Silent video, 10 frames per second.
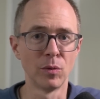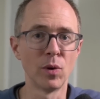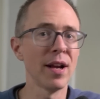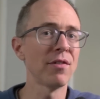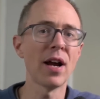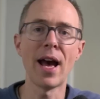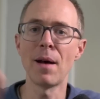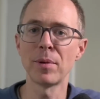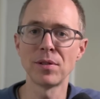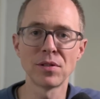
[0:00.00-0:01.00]
Whatever
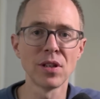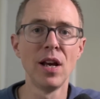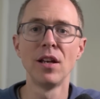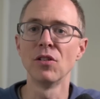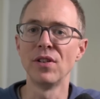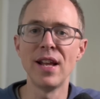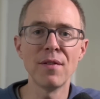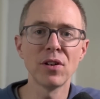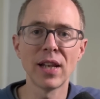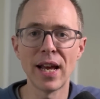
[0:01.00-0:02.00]
happens, you'll
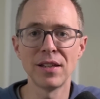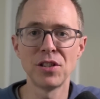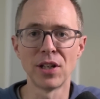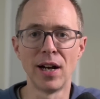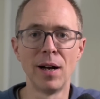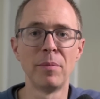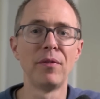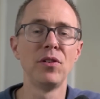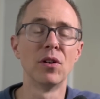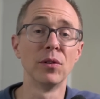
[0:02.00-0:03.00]
never land the job
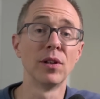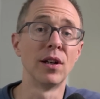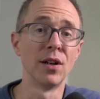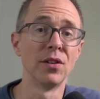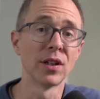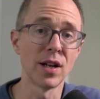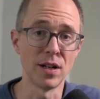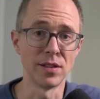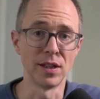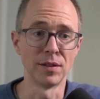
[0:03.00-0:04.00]
if you don't learn the
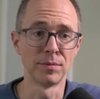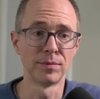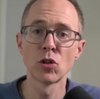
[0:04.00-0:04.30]
content.